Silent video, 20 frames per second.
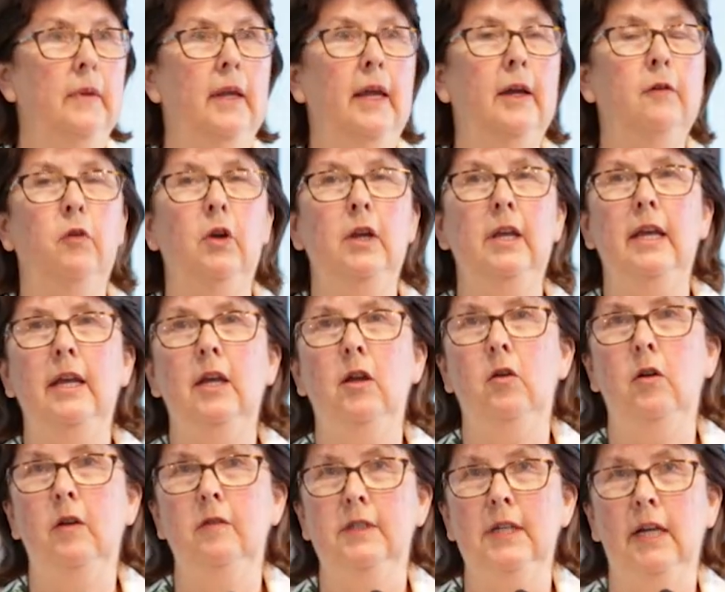every year
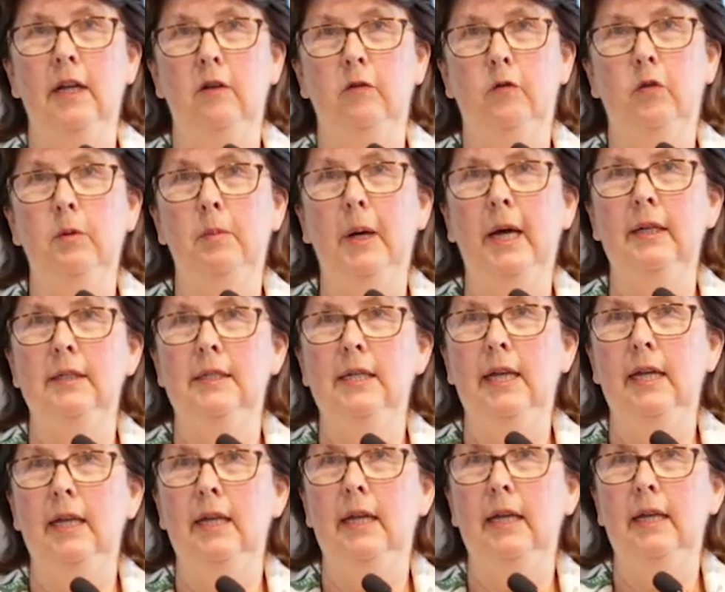and have done it for about 10